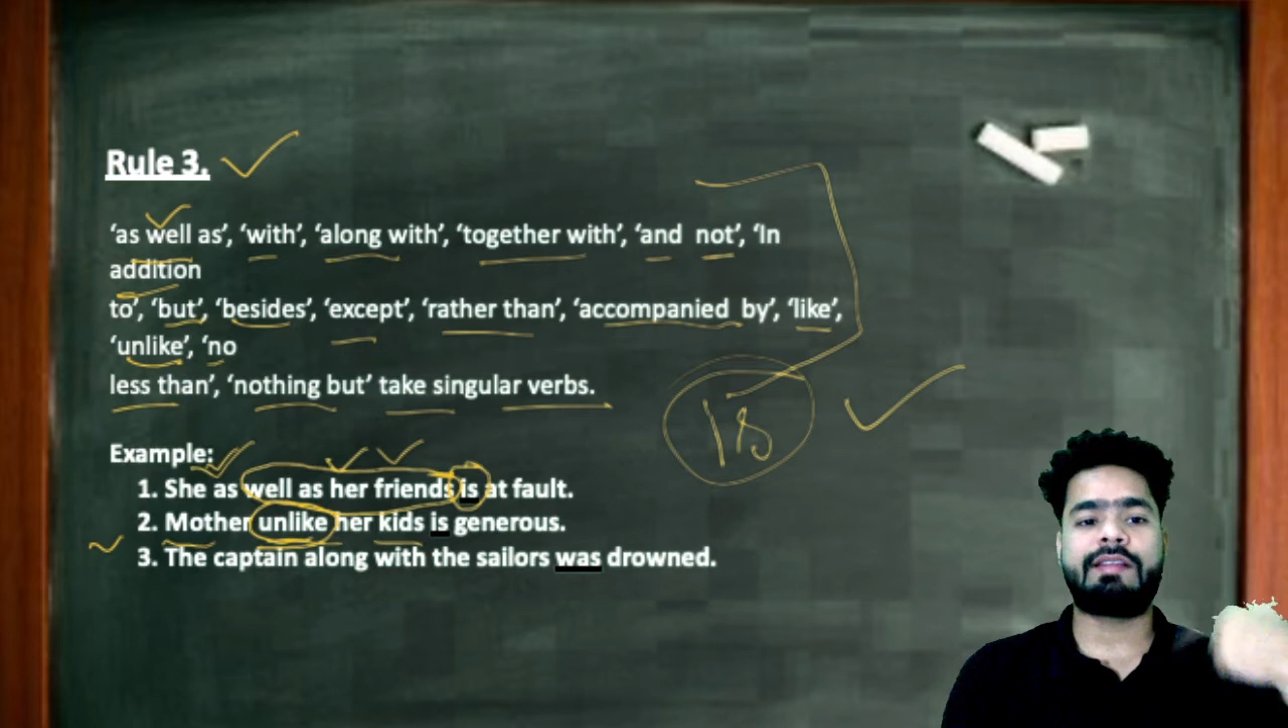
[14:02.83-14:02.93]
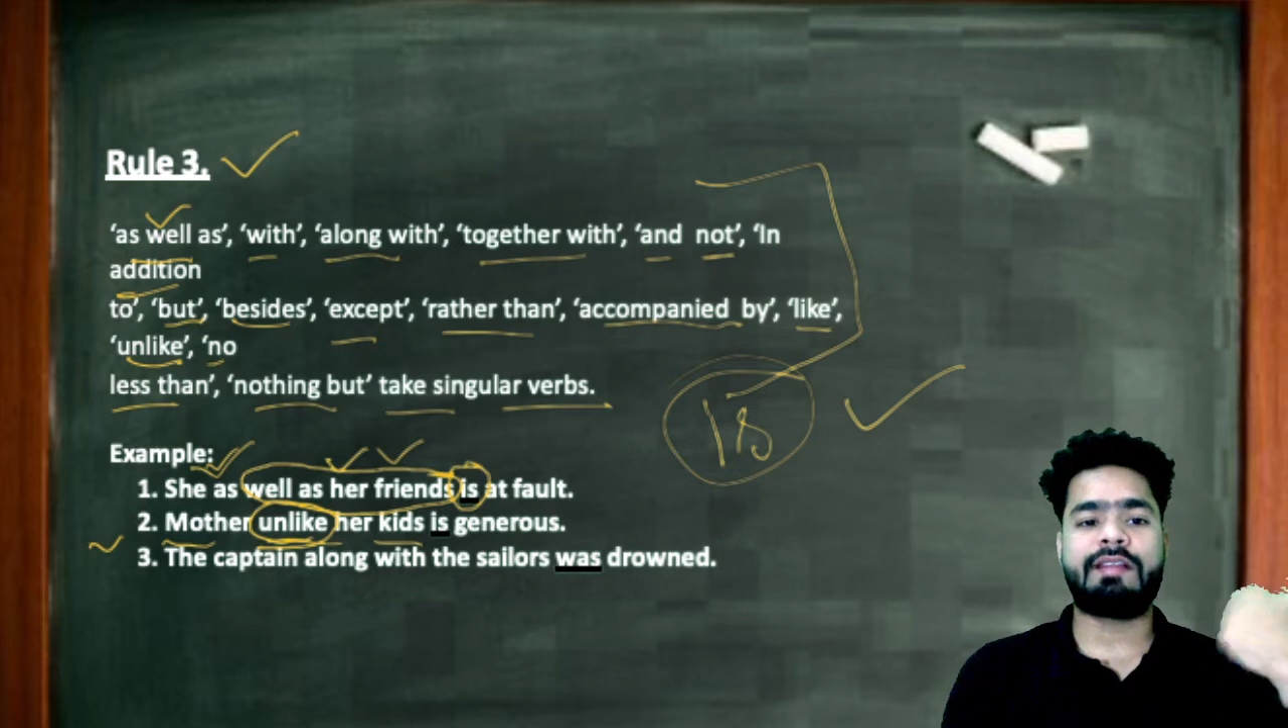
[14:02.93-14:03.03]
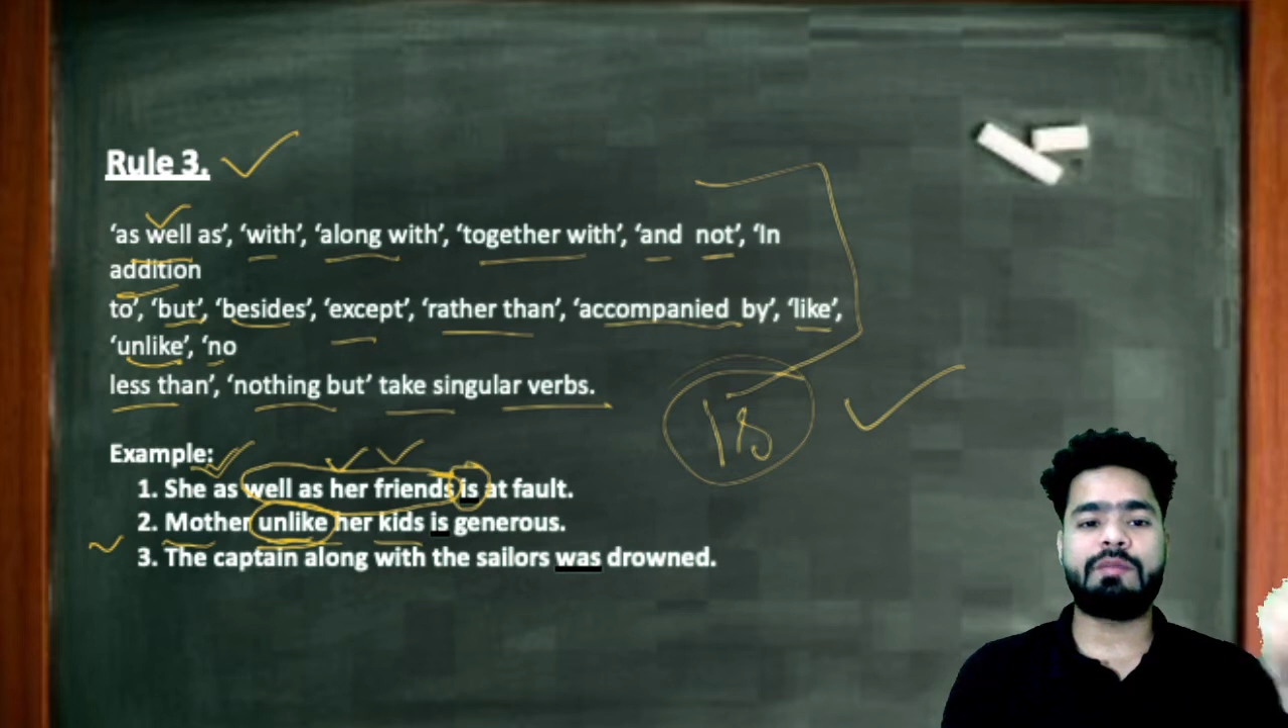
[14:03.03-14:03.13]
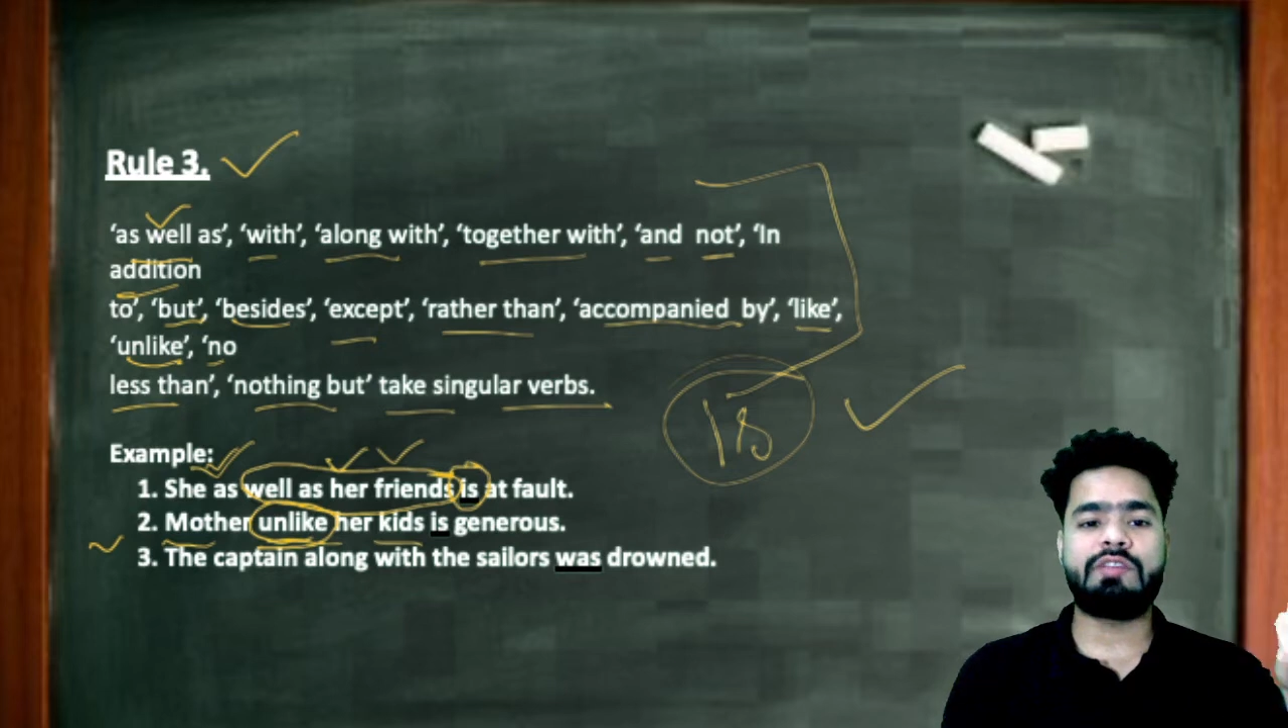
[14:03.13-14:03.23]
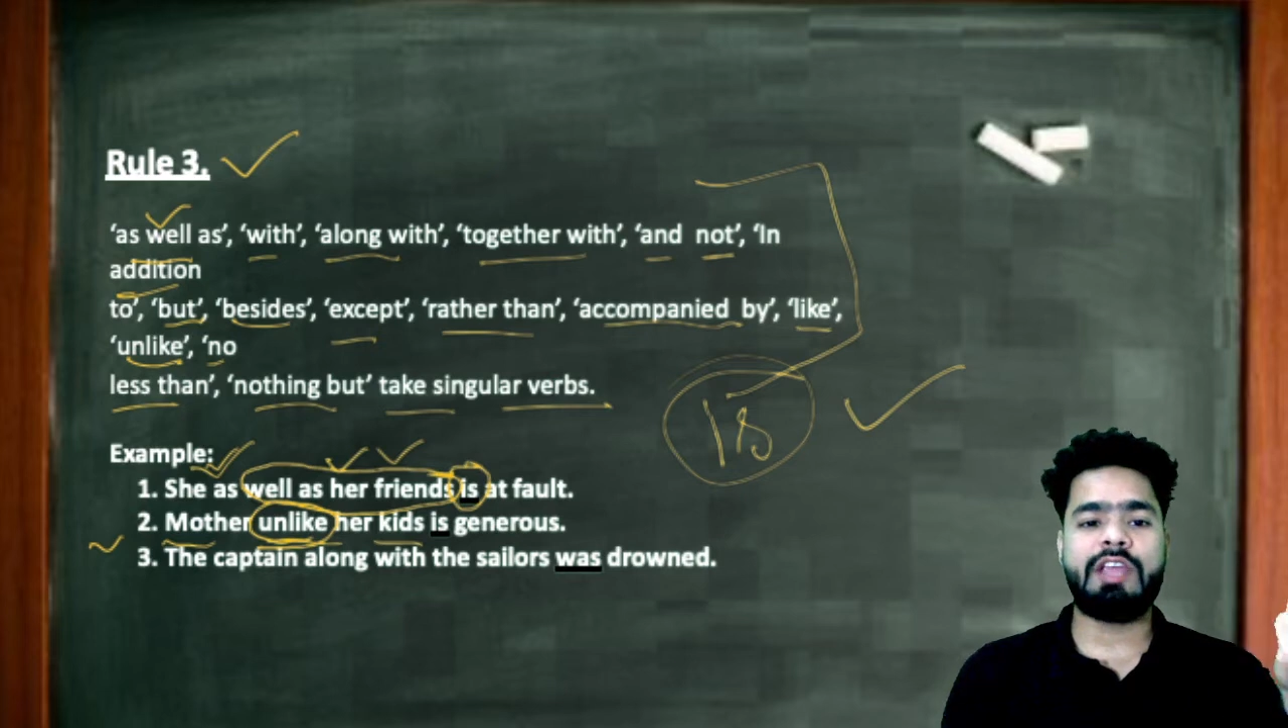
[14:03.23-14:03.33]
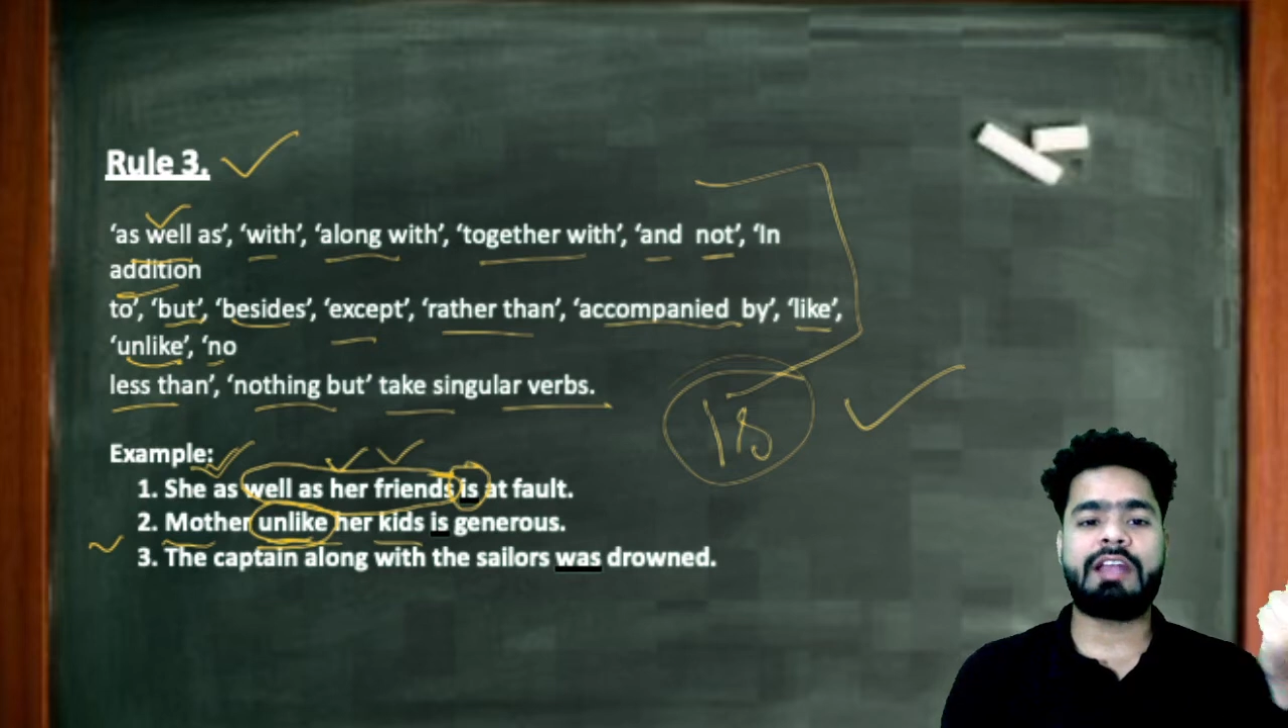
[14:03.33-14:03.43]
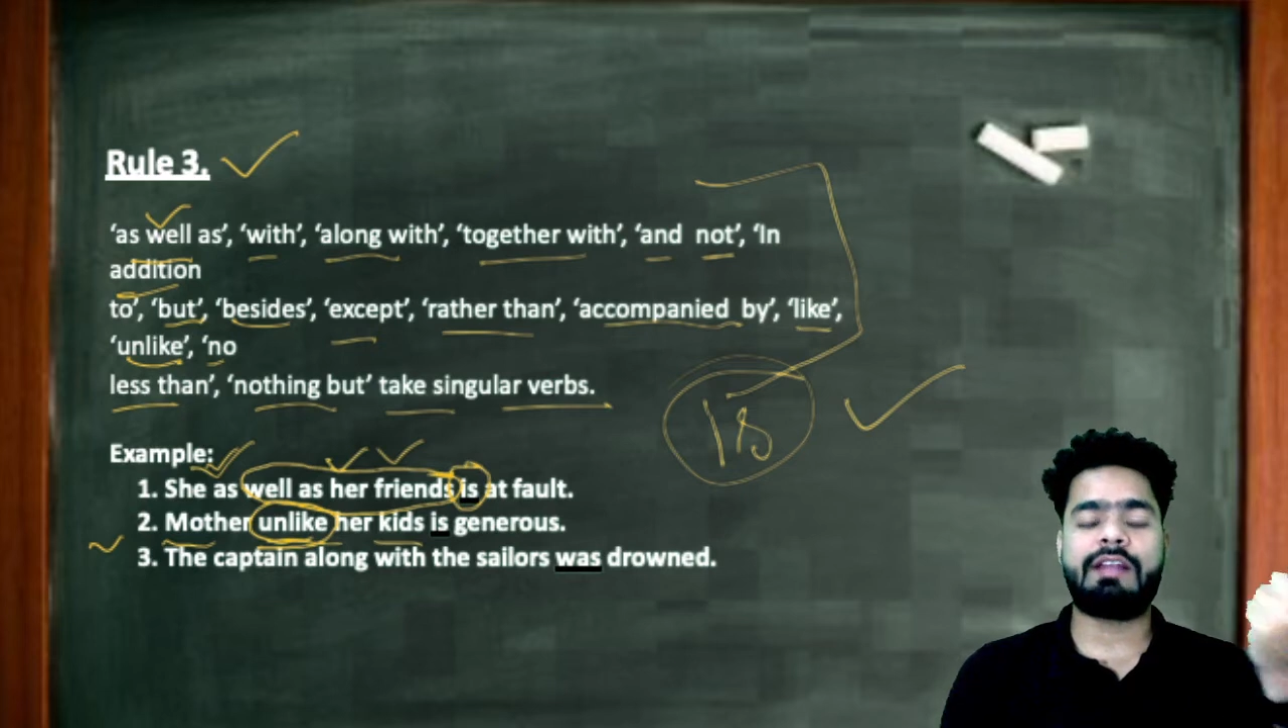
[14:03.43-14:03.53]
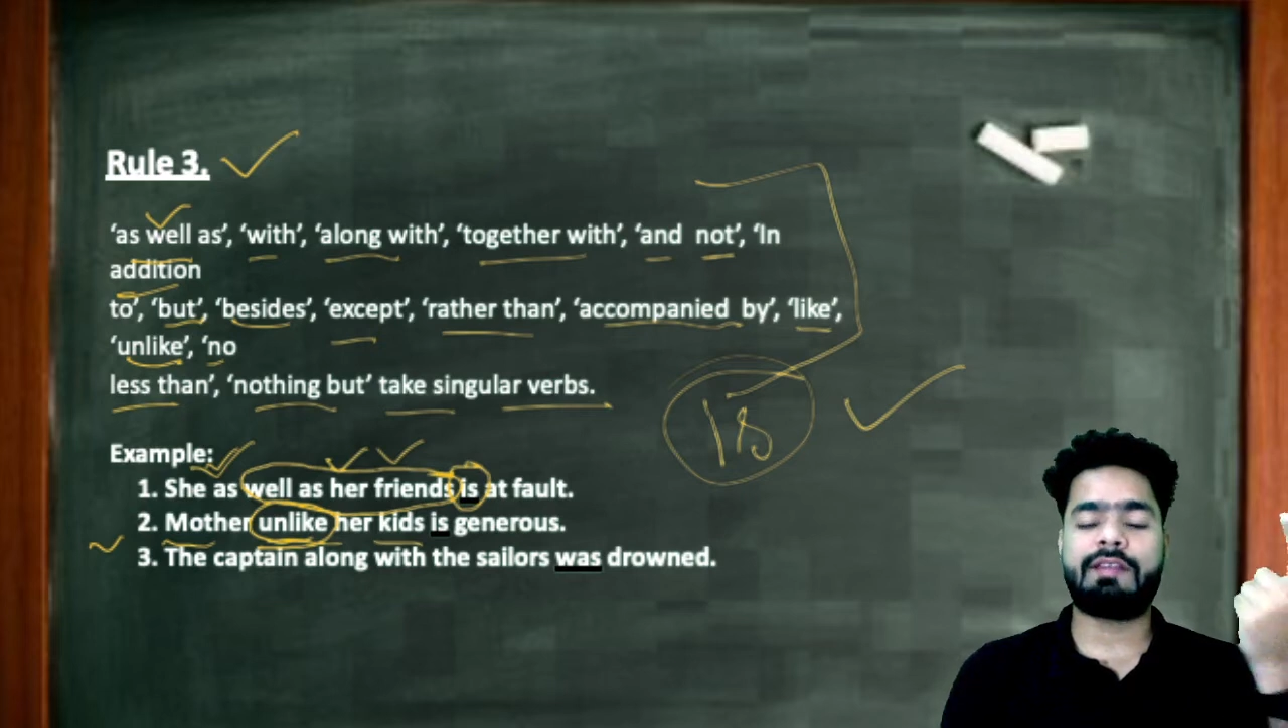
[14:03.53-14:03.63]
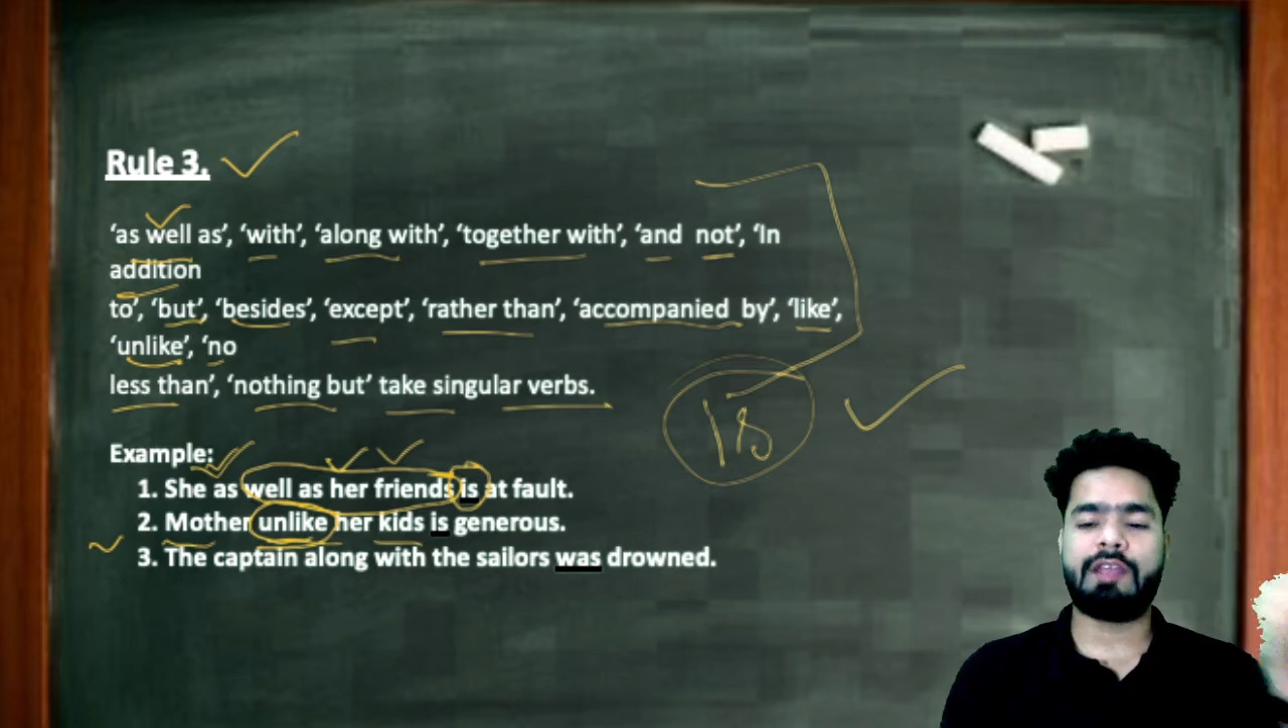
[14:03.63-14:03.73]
subject